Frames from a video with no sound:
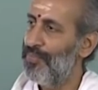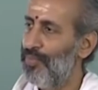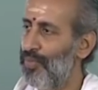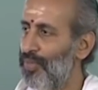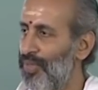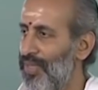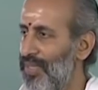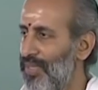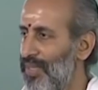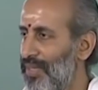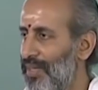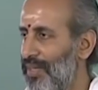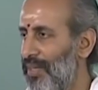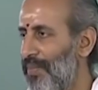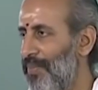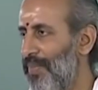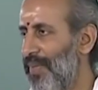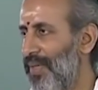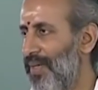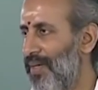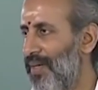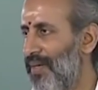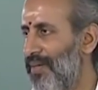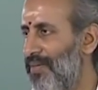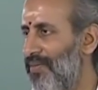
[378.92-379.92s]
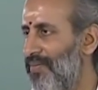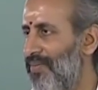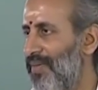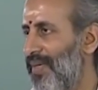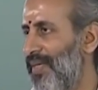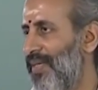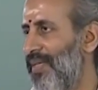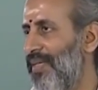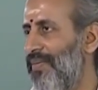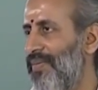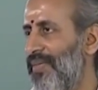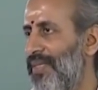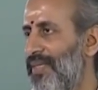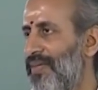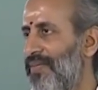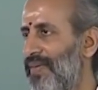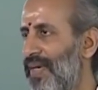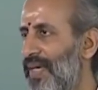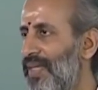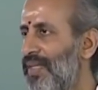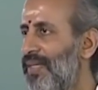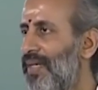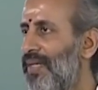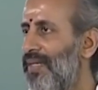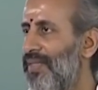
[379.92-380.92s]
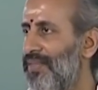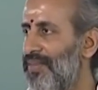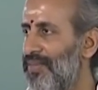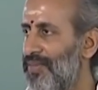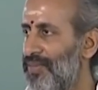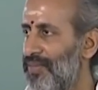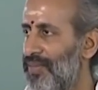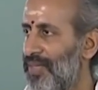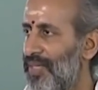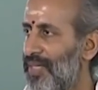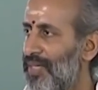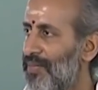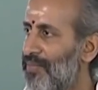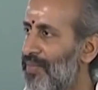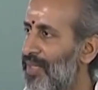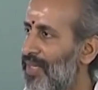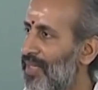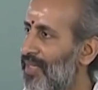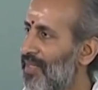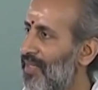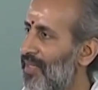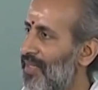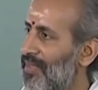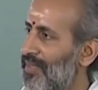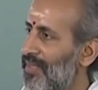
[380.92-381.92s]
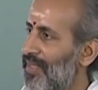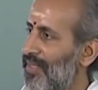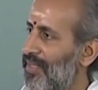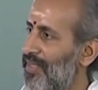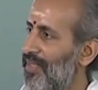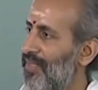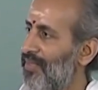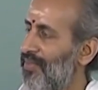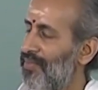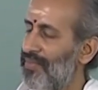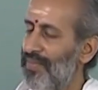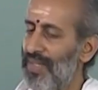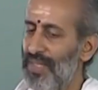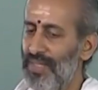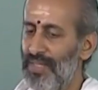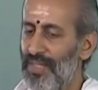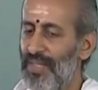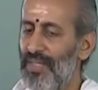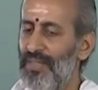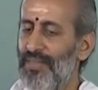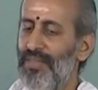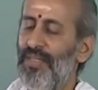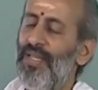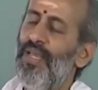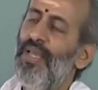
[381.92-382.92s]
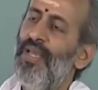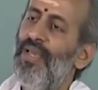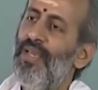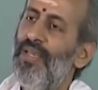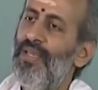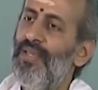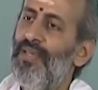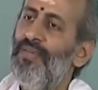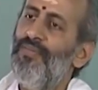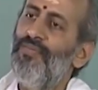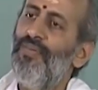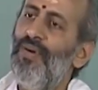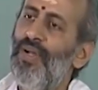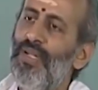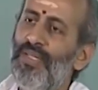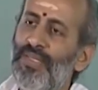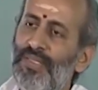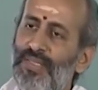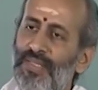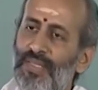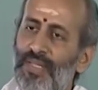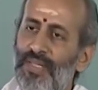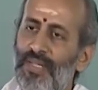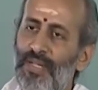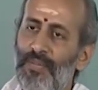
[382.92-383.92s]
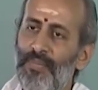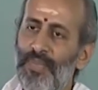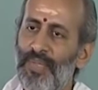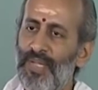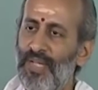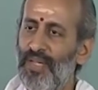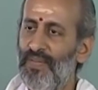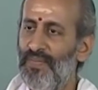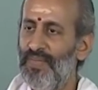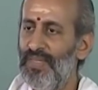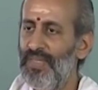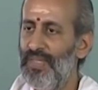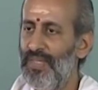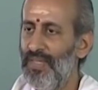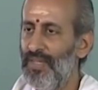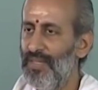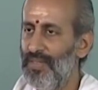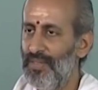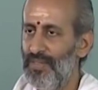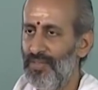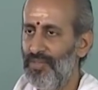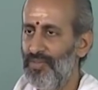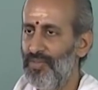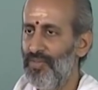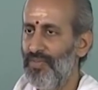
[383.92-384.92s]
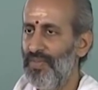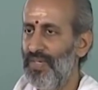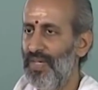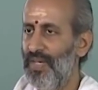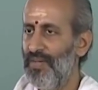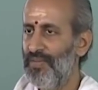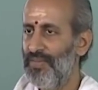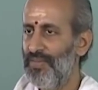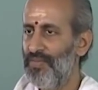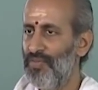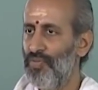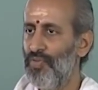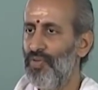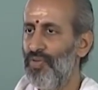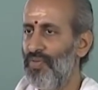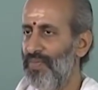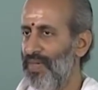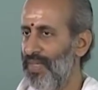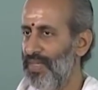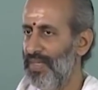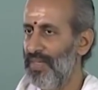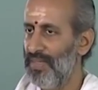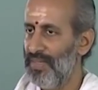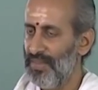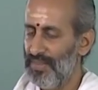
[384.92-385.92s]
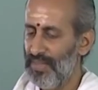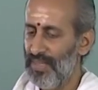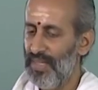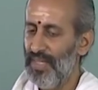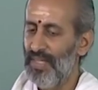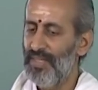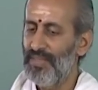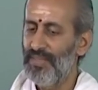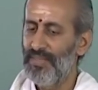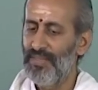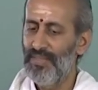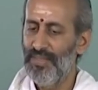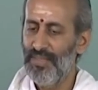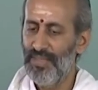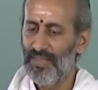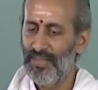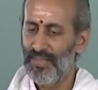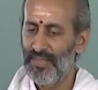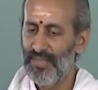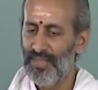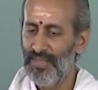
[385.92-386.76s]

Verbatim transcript: put under Apara. In fact, even the Vedas, so the Karma Kanda section of Vedas falls under Apara Vidya. So we have the 4 Vedas as it is